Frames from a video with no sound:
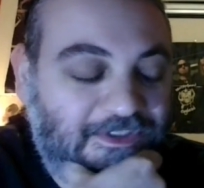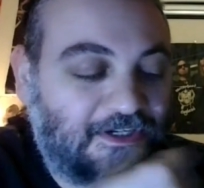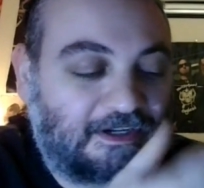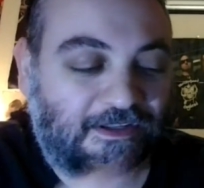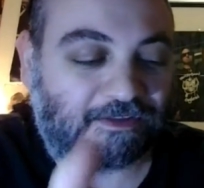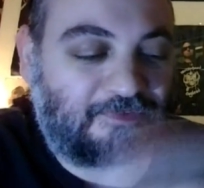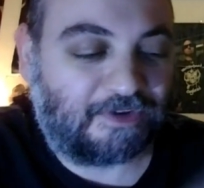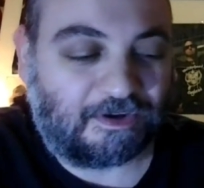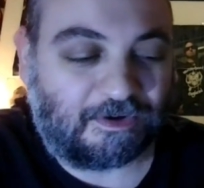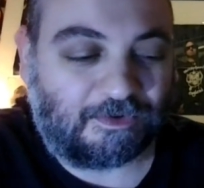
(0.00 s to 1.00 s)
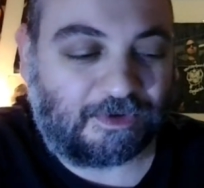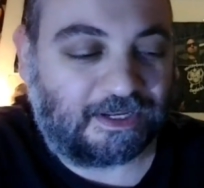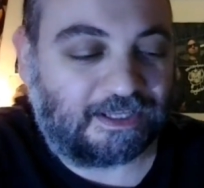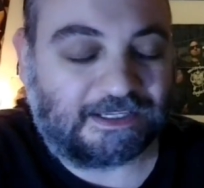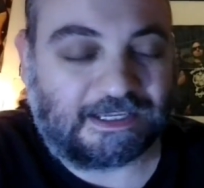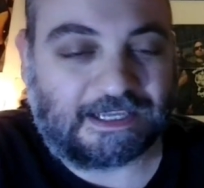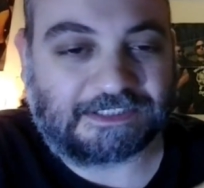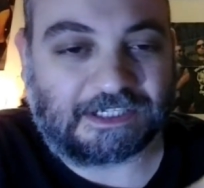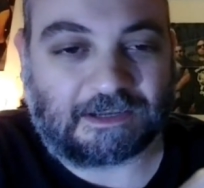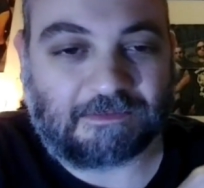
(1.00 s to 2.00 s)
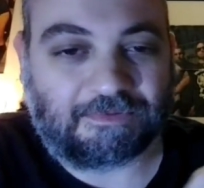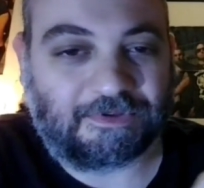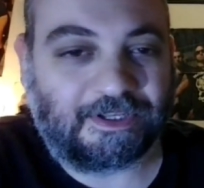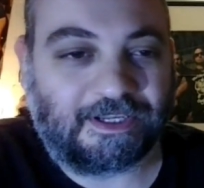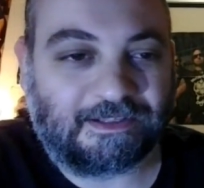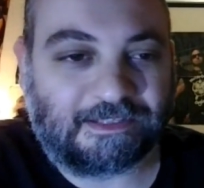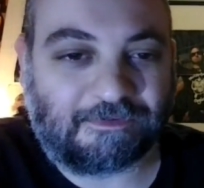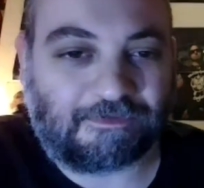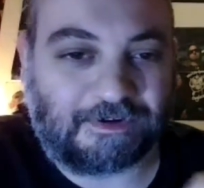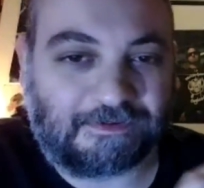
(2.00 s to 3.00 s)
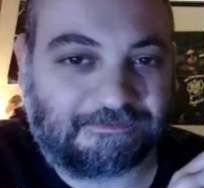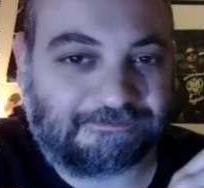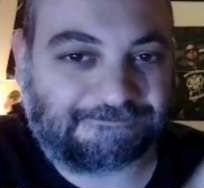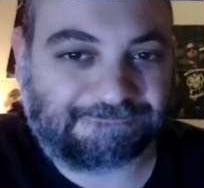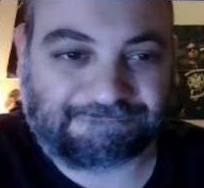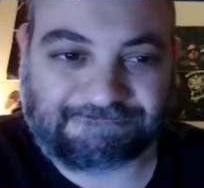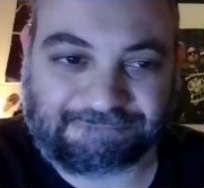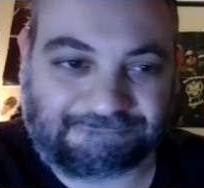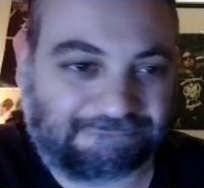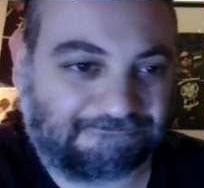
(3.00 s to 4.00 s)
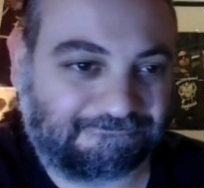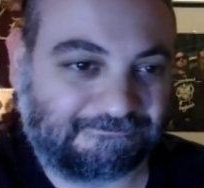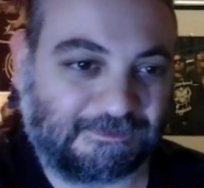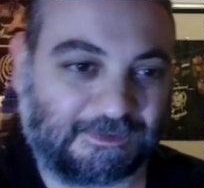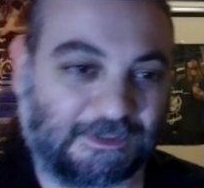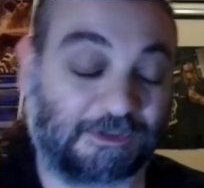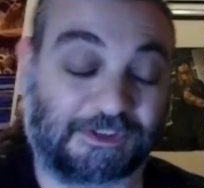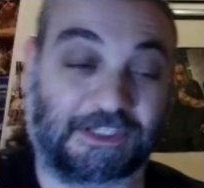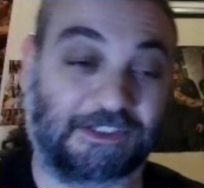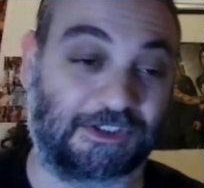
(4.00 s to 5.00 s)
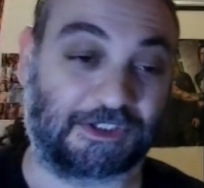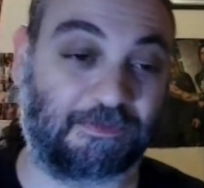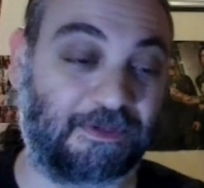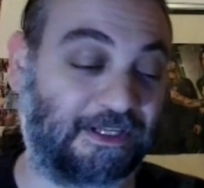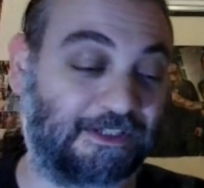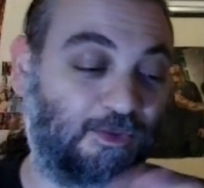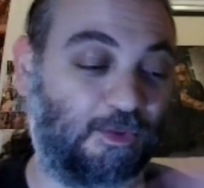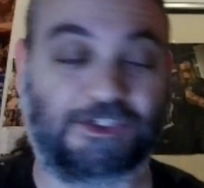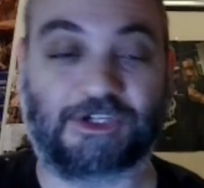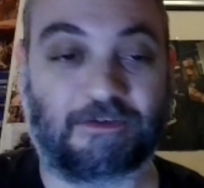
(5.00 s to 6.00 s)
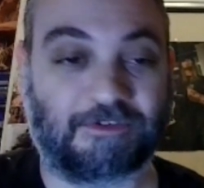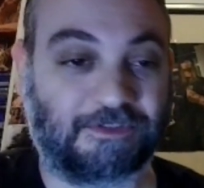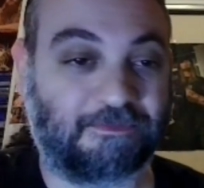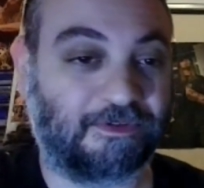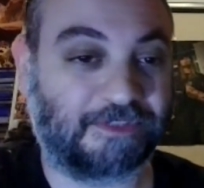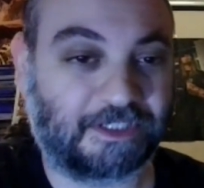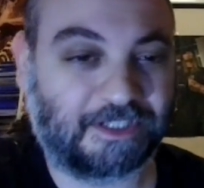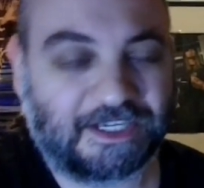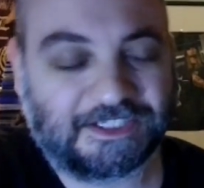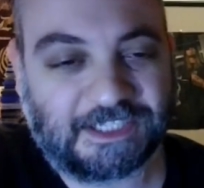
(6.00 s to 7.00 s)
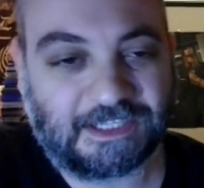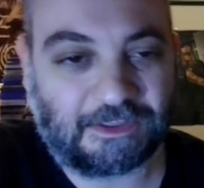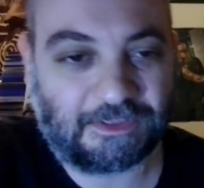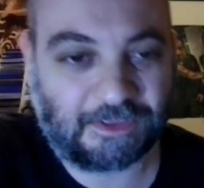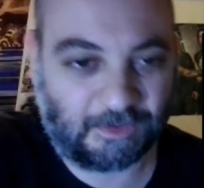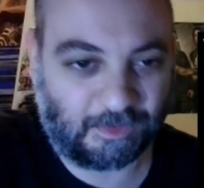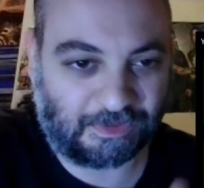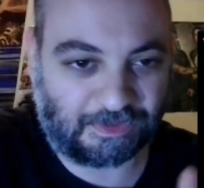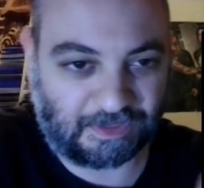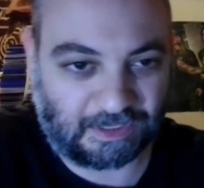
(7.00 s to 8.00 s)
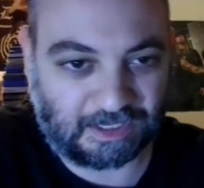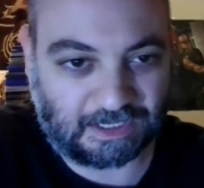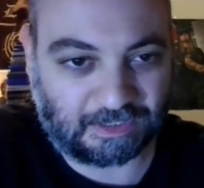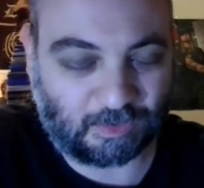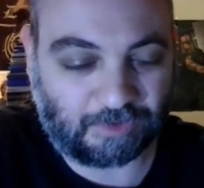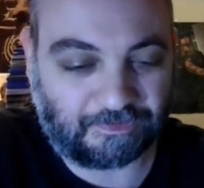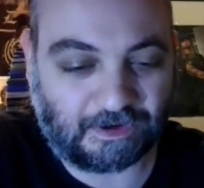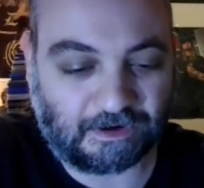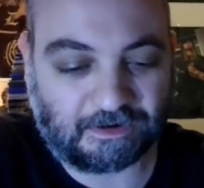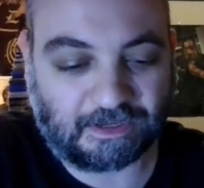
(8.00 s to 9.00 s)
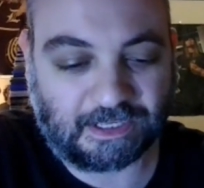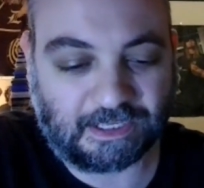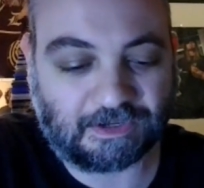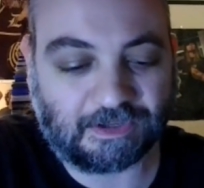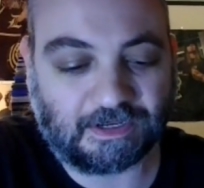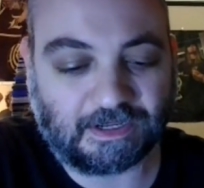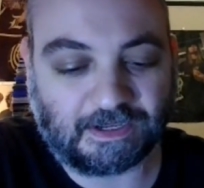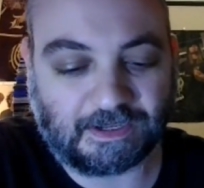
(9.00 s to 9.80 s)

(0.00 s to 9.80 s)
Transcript: seeing another video, and he has a complete different... It looks like he just completely like, switched genres of music. Like I said, the thing with Yelawolf here, he could,